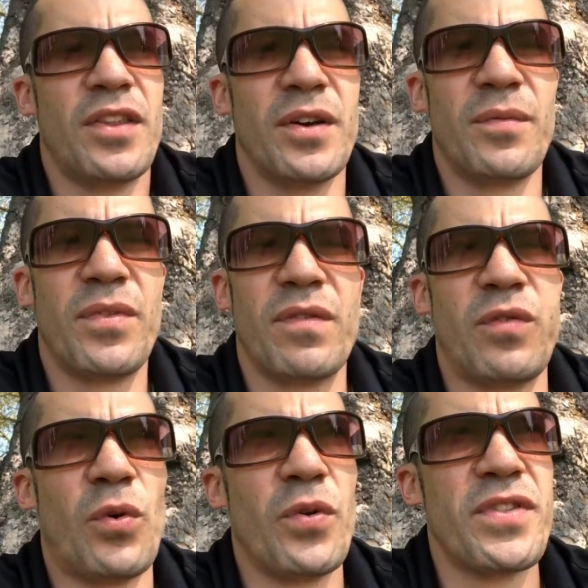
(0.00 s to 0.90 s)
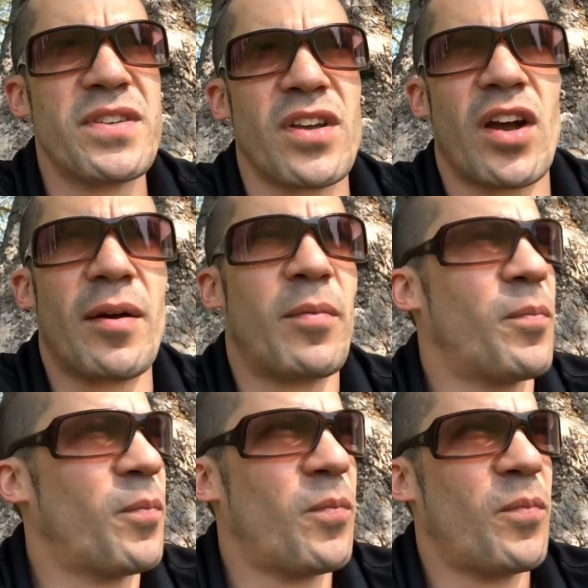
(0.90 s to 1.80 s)
The fourth desire
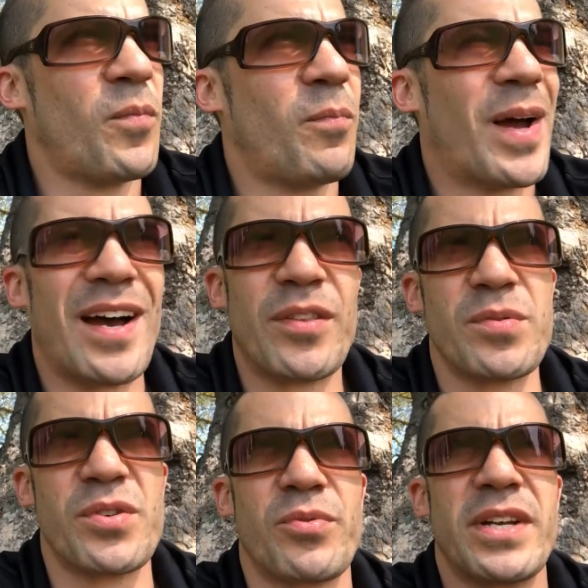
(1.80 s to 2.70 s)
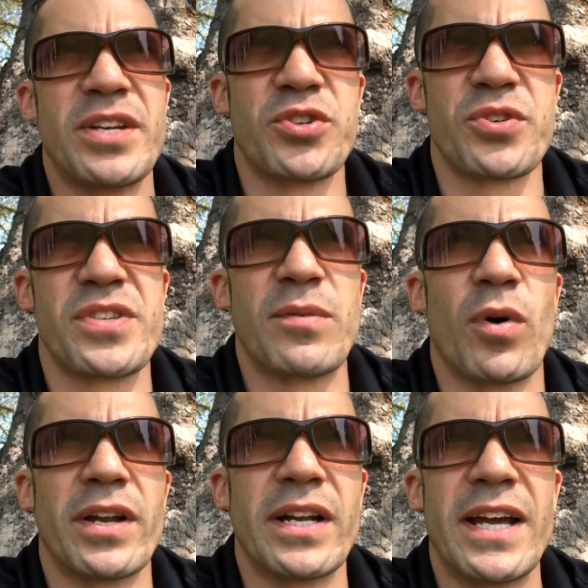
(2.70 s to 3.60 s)
path was a really interesting
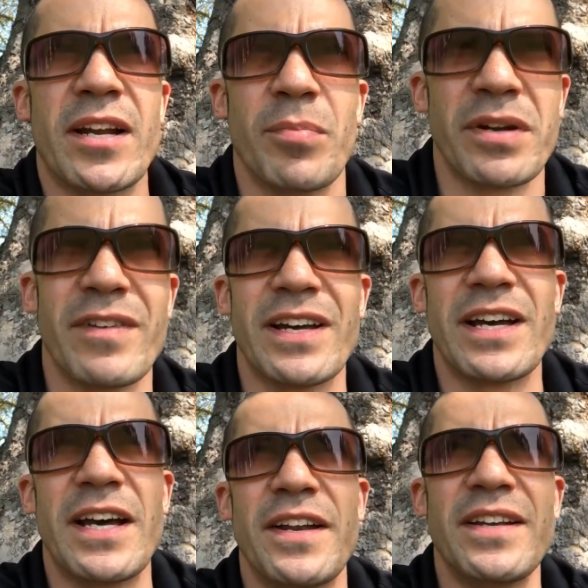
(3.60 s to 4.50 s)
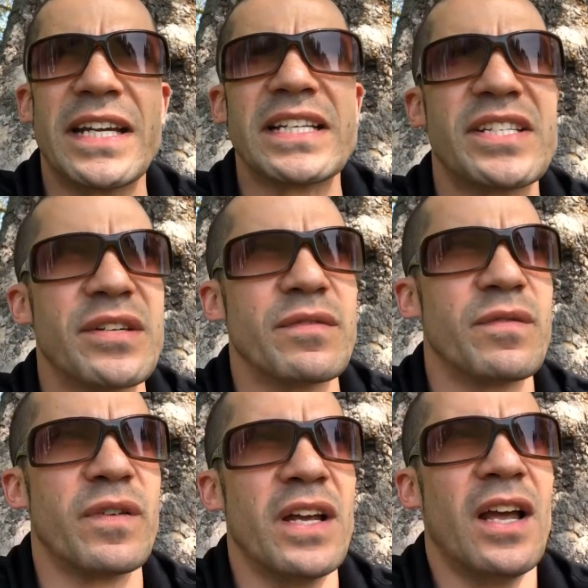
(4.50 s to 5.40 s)
one, and it had a bit of a
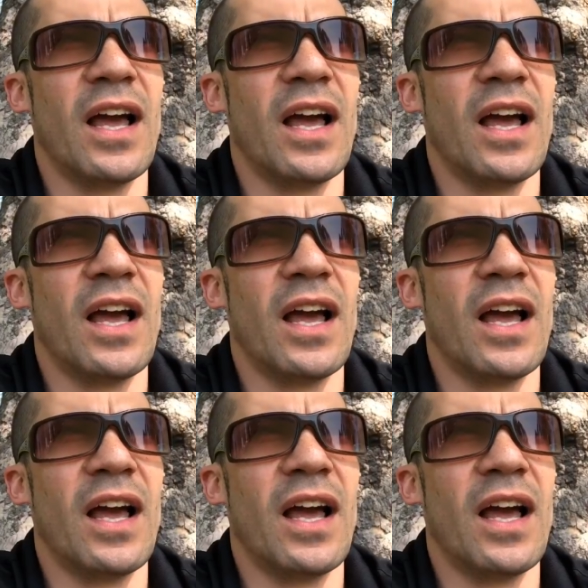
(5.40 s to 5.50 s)
negative